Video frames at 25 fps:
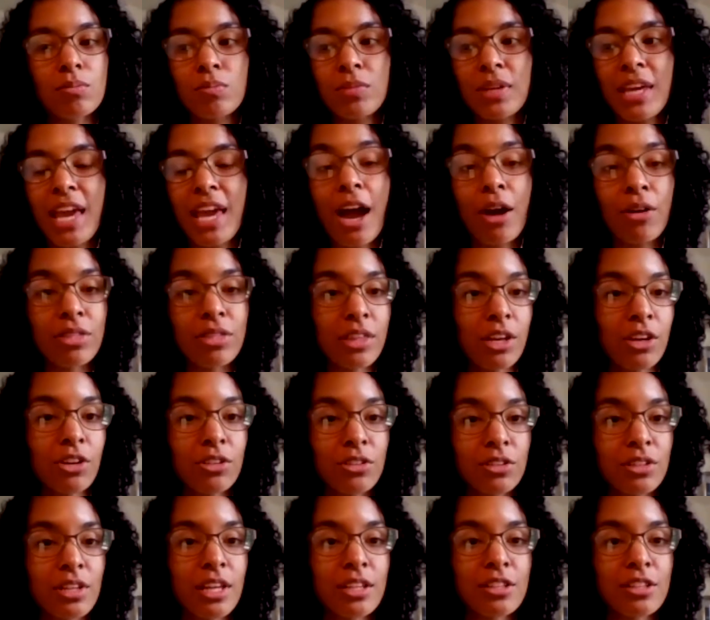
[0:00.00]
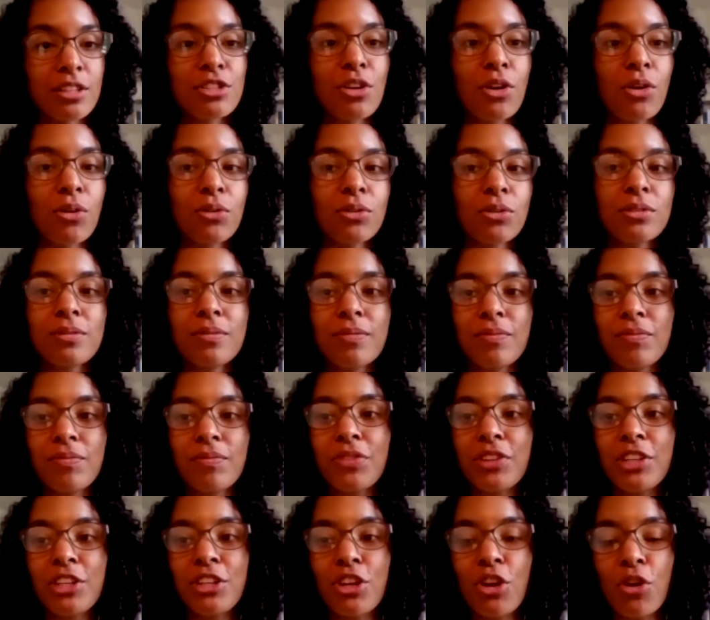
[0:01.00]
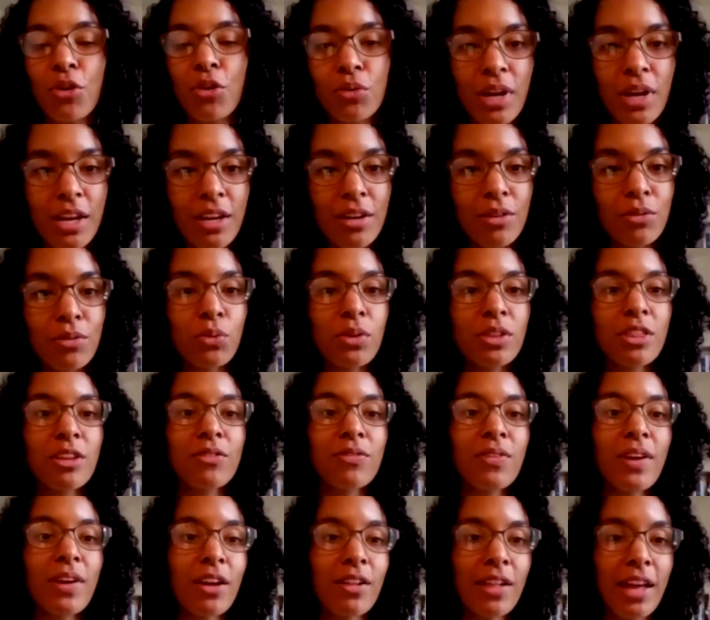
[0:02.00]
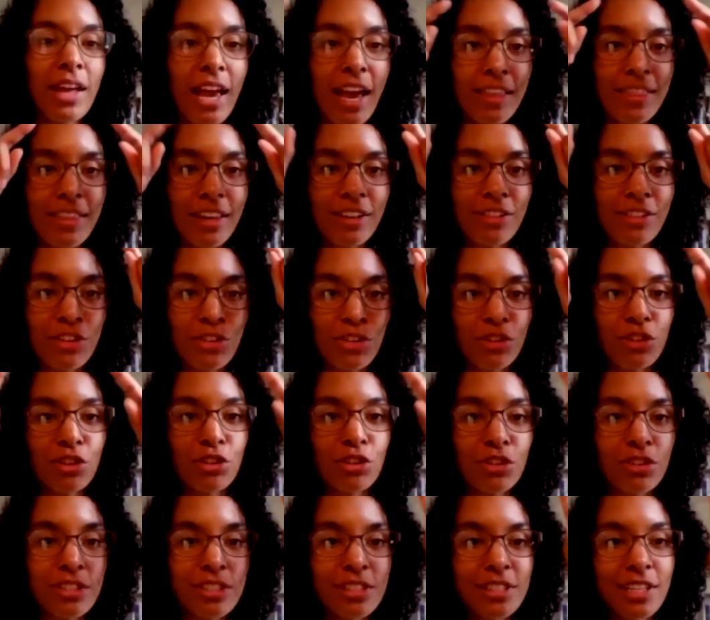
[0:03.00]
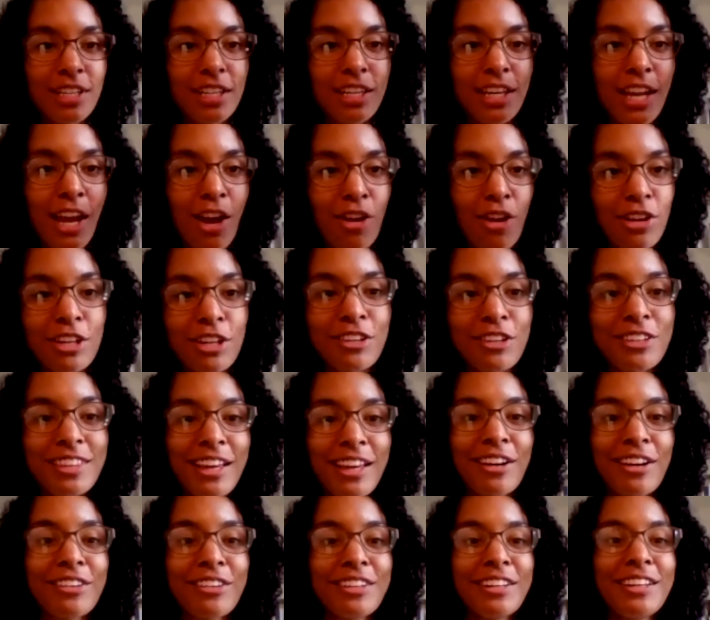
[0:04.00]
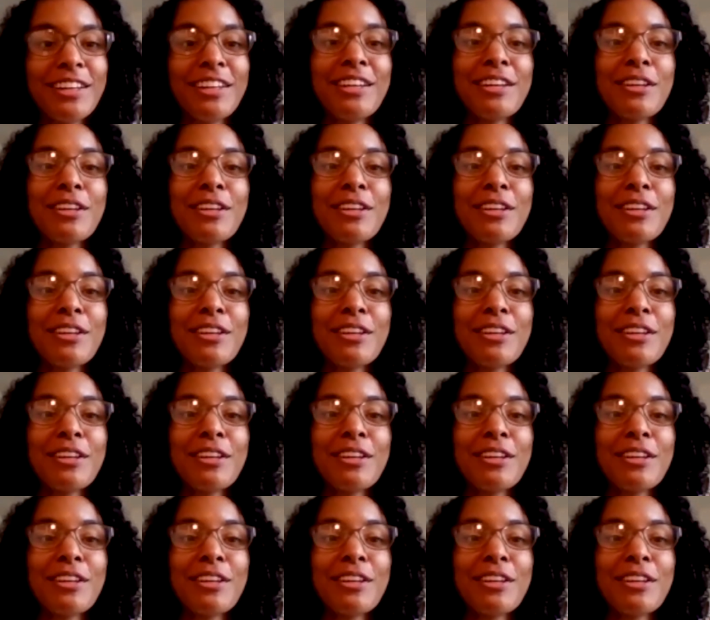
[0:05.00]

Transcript: be out there. And so, you know, eh, with a veil, I had like little curls sticking out here and there,